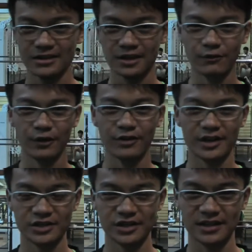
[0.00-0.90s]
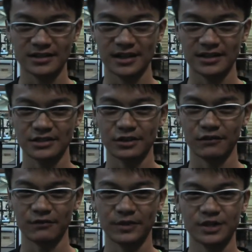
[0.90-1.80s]
Some variation exercises
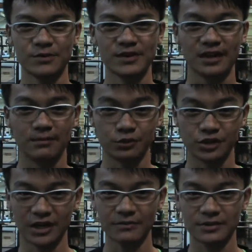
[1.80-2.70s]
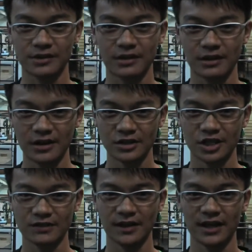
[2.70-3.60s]
of bench press are push-ups,
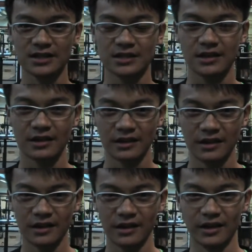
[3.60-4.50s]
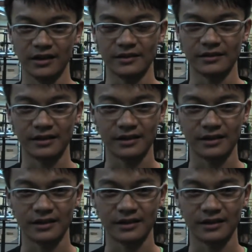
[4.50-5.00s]
chest flies, and